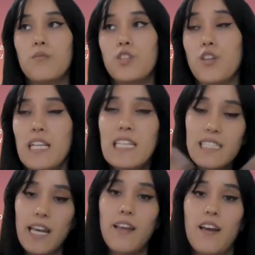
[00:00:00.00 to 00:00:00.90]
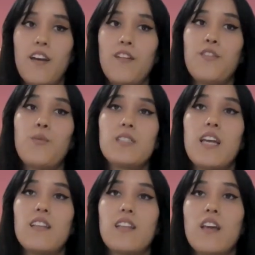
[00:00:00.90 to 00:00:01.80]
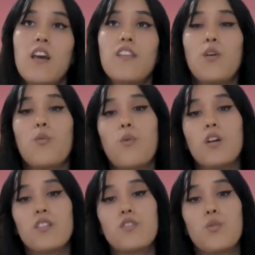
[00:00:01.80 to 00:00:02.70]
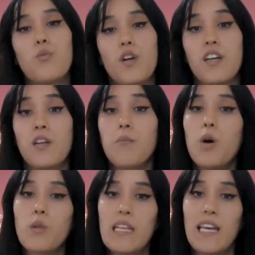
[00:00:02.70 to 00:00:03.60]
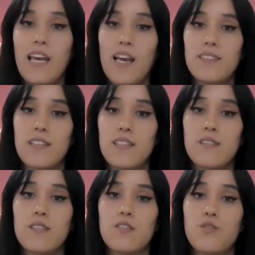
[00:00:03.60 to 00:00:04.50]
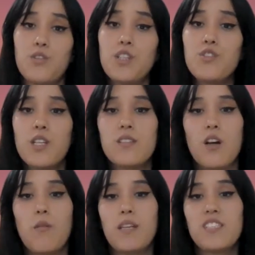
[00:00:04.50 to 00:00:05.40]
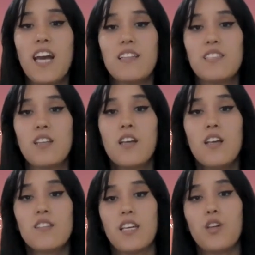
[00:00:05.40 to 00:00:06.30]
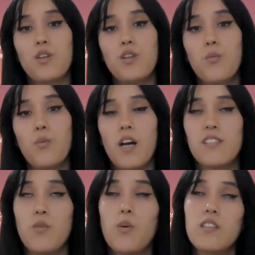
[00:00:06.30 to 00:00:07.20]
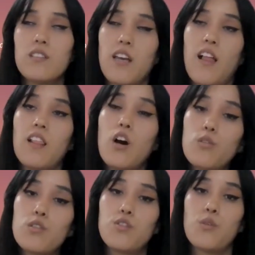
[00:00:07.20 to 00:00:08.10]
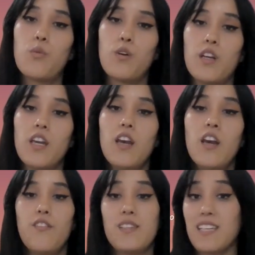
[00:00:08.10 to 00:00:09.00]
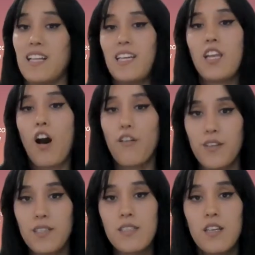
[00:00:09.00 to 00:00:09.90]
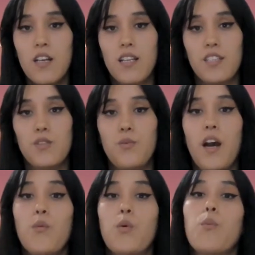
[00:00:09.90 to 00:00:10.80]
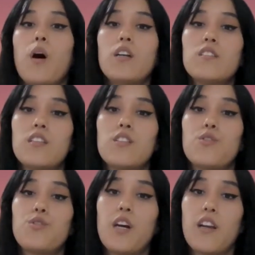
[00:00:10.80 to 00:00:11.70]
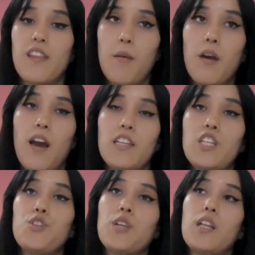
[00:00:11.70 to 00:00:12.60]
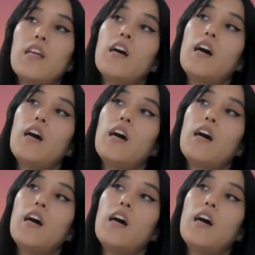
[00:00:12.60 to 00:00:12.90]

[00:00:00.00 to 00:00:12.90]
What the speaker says: totally say, if you would say that they wanted to work remotely as a traditions or mentalities, they wasn't allowed to work physically in office. That is why we wanted to share them additional